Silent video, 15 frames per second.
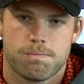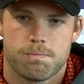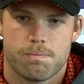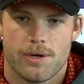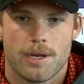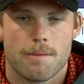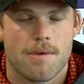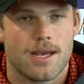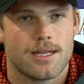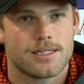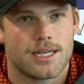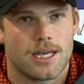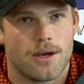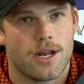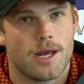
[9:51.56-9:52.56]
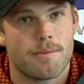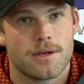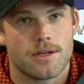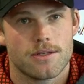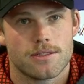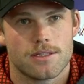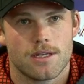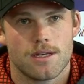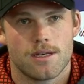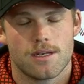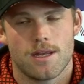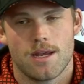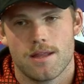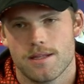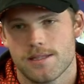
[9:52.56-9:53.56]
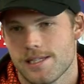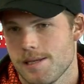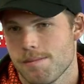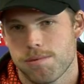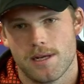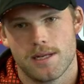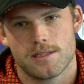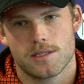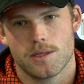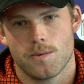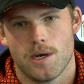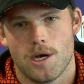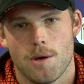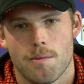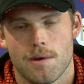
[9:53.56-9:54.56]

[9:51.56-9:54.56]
pretty amazing how it happened in New Zealand and the team played so well.